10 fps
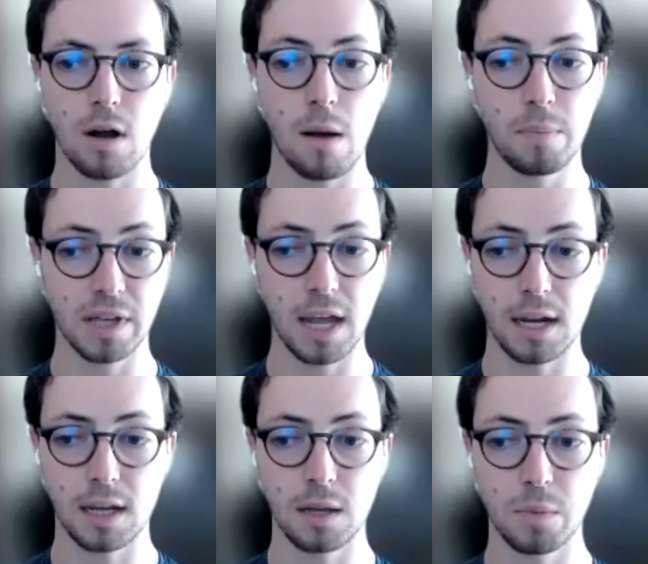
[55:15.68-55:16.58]

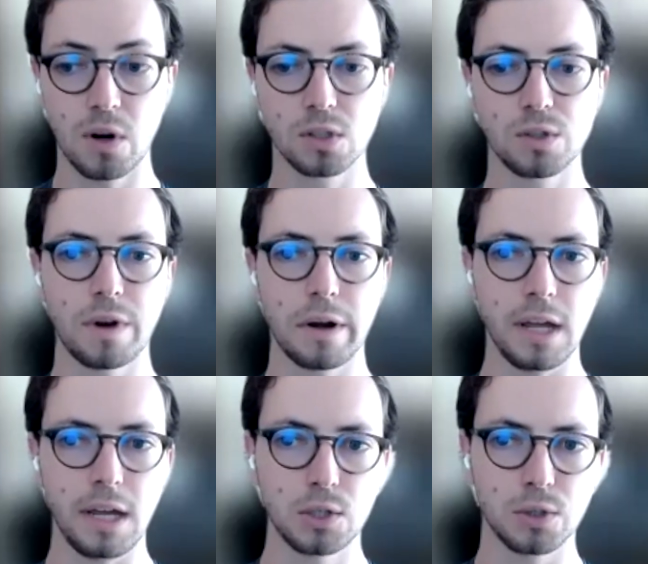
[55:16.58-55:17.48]
complicated, but also very
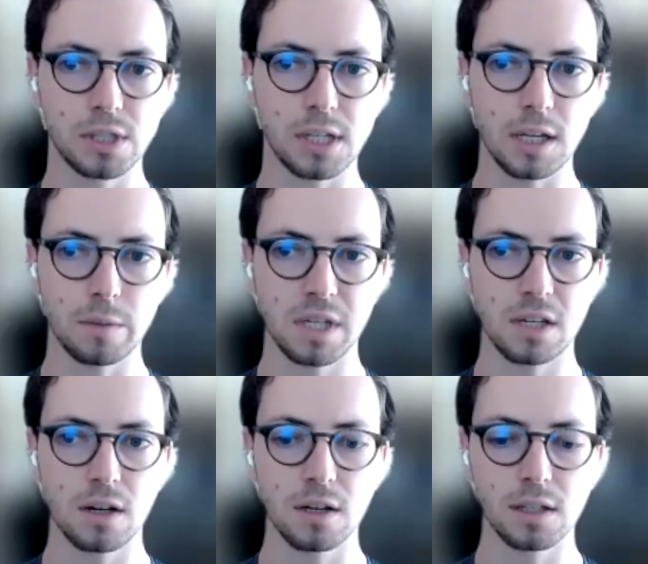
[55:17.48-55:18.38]
interesting,
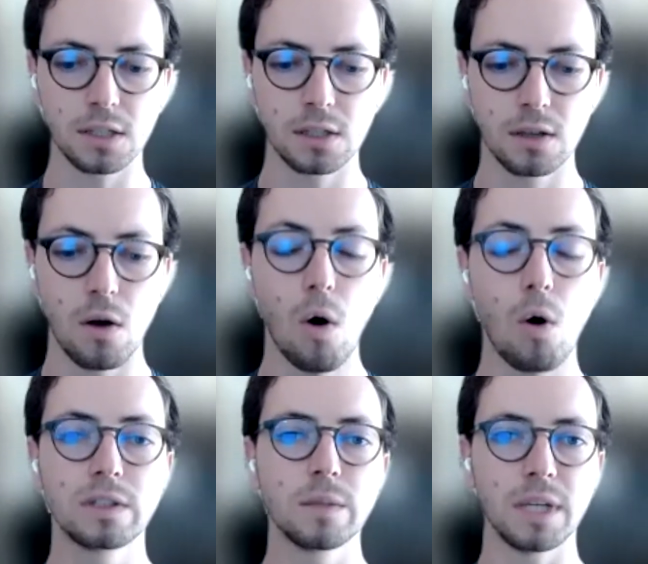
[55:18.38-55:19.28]
because
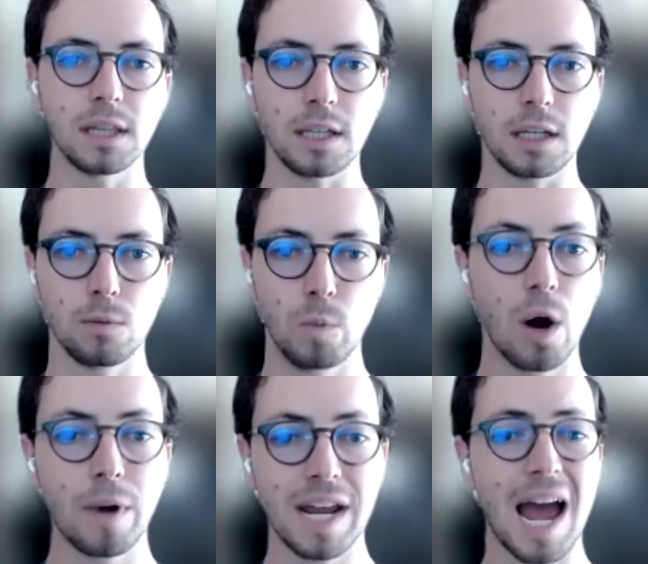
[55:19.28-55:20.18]
ultimately we
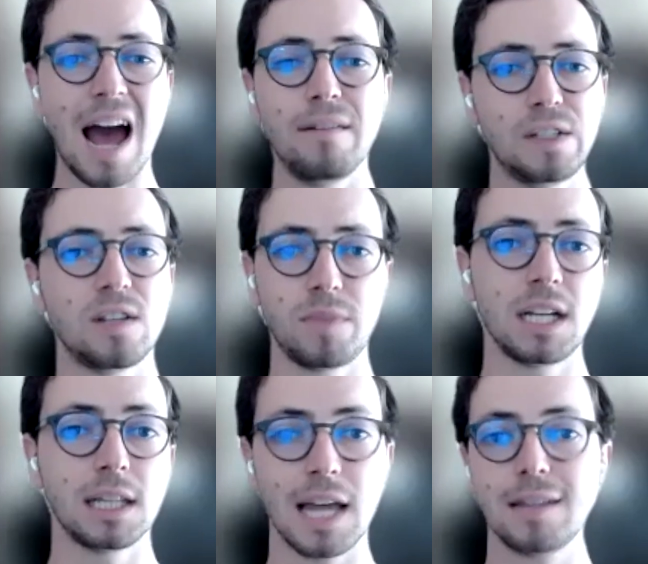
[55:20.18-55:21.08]
already have
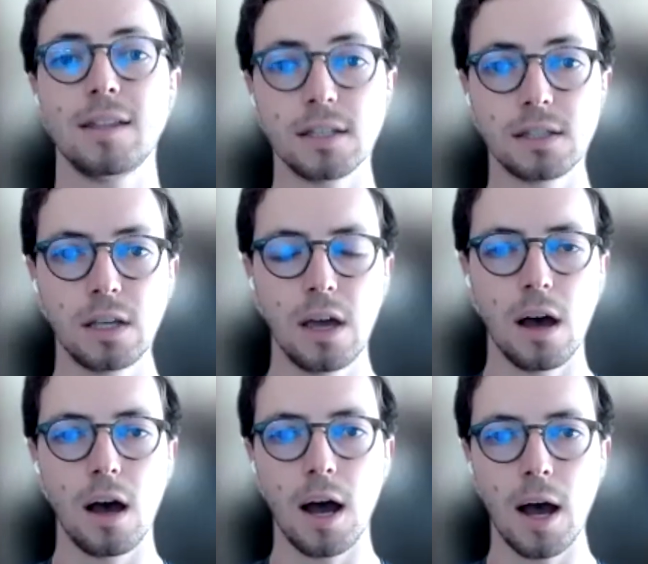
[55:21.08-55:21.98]
something like this,
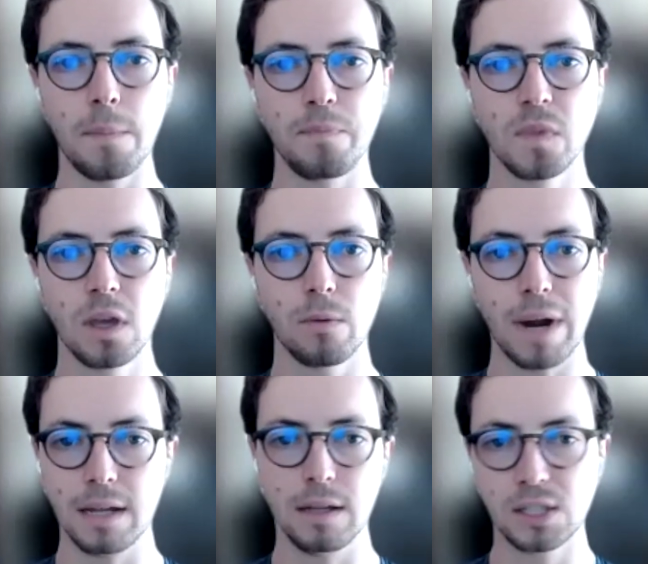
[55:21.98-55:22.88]

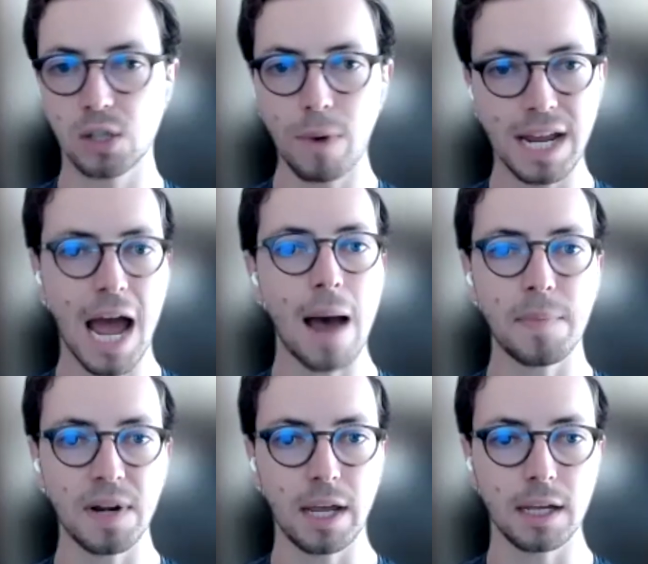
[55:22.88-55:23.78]
right? It's already
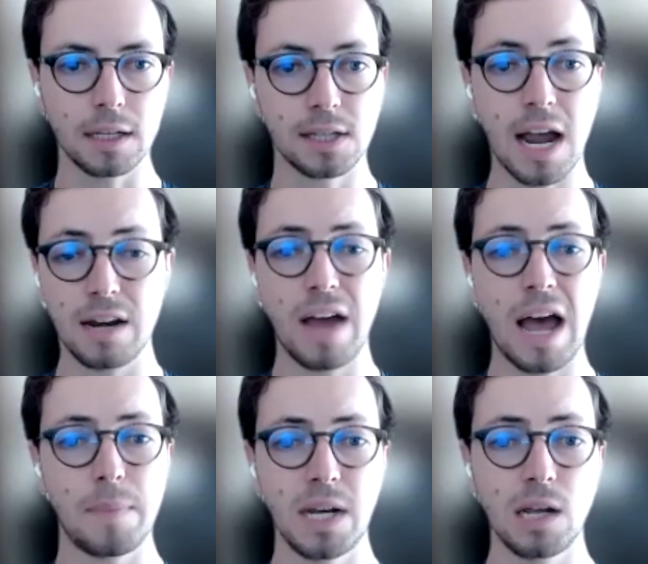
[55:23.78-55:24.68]
happening. It's kind of
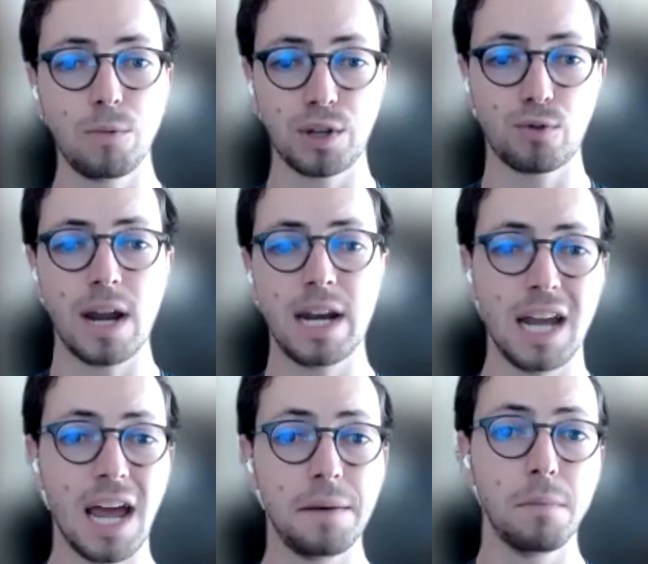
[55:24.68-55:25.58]
happening with credit
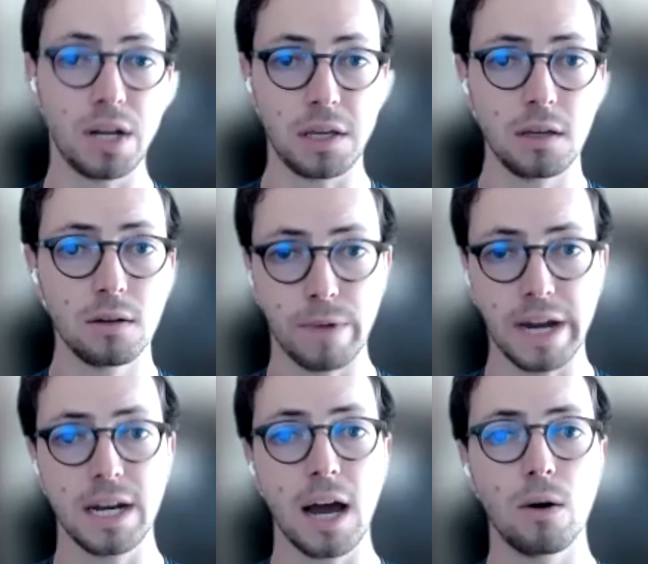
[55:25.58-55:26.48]
and money
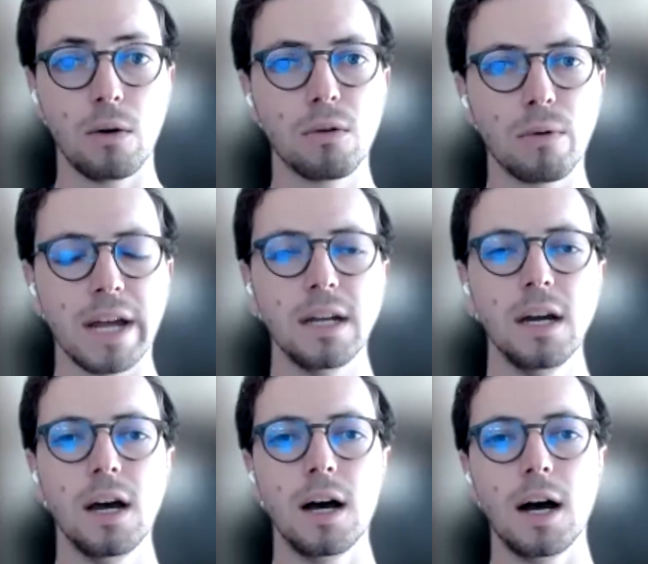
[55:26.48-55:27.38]
right now, right?
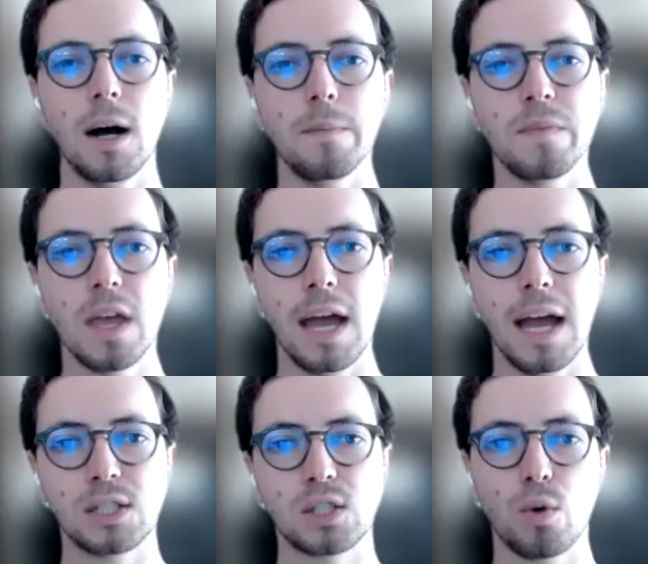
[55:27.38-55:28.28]

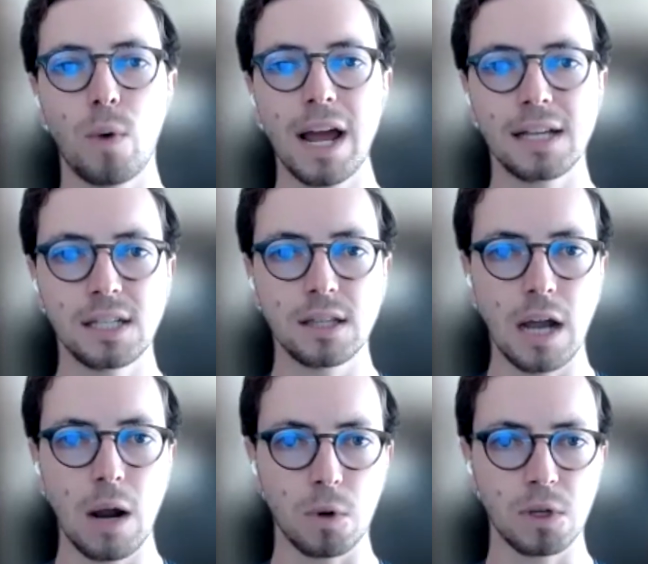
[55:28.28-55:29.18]
And so the way I see the
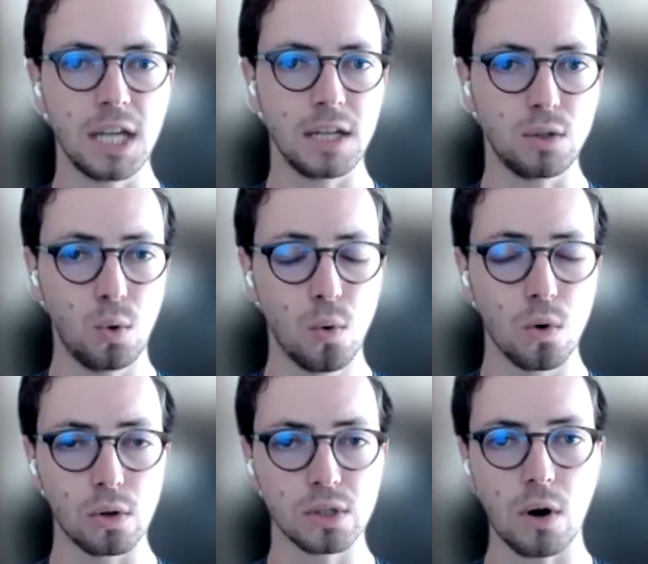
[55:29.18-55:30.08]
network state
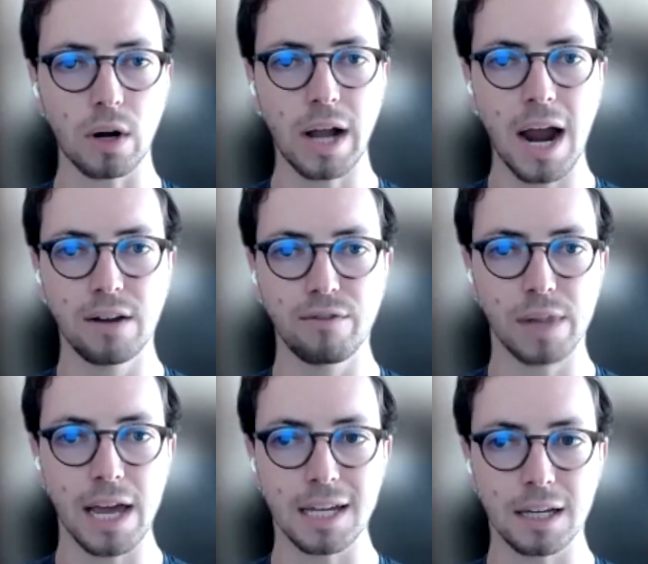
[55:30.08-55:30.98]
tools are kind of
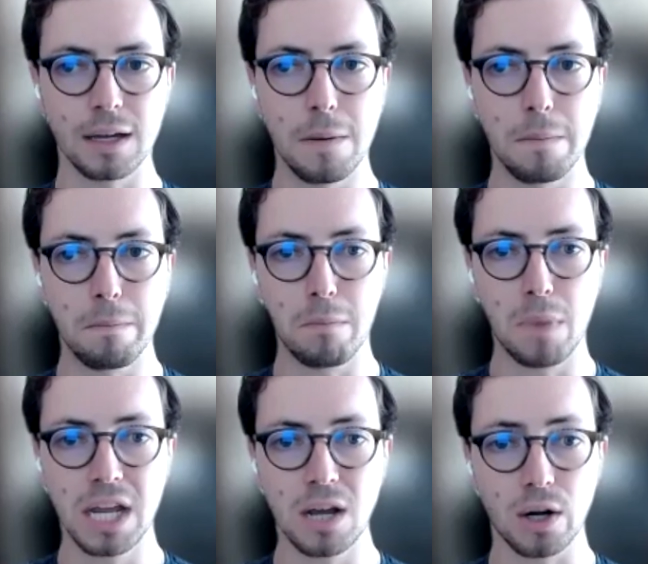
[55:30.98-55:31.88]
like
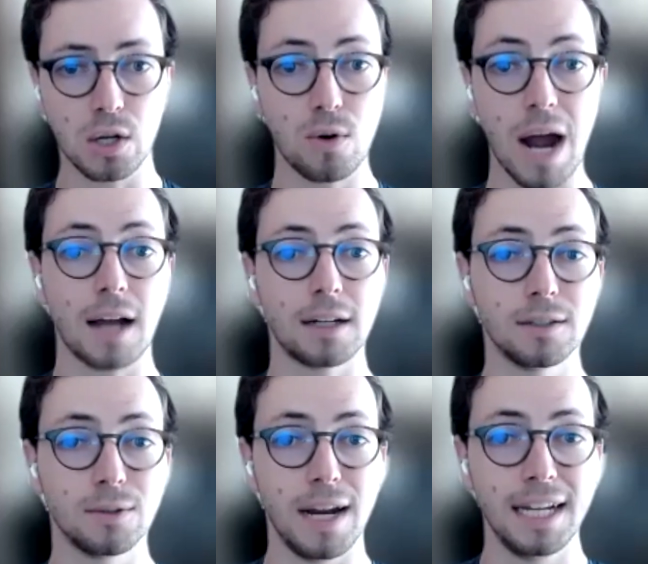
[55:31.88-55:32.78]
money on crack,
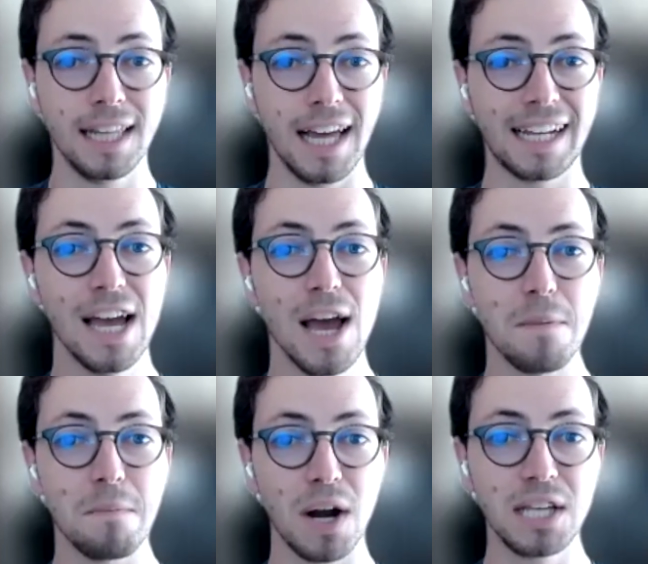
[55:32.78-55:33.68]
right? Like
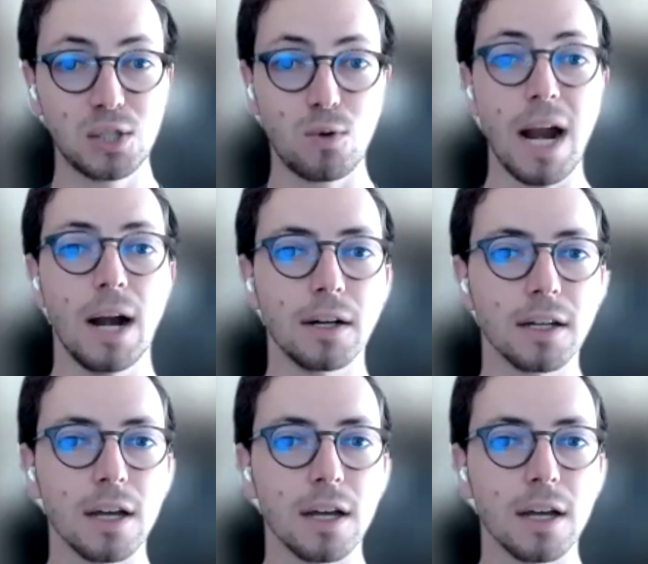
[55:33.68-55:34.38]
money squared,